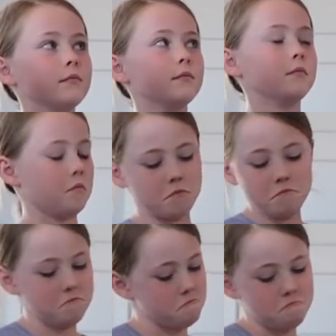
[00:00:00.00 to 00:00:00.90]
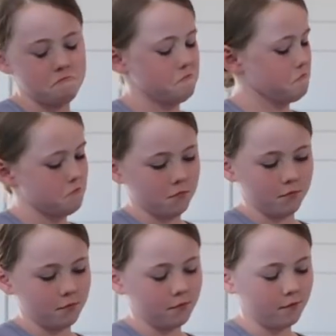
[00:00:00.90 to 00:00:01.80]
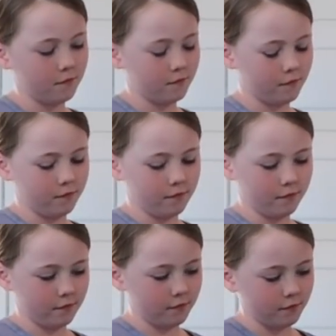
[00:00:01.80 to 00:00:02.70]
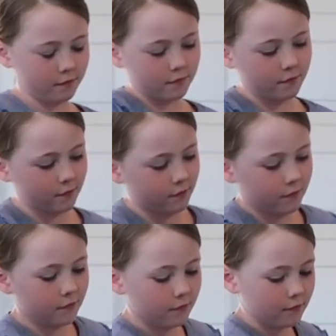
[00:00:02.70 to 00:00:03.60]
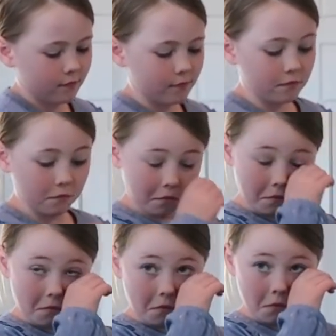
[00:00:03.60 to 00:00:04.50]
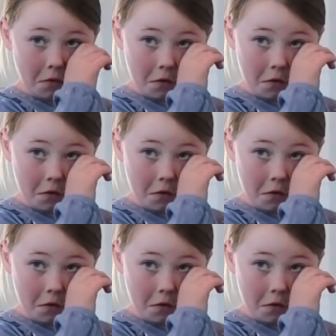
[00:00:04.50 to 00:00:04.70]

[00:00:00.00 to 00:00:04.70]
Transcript: This person isn't speaking.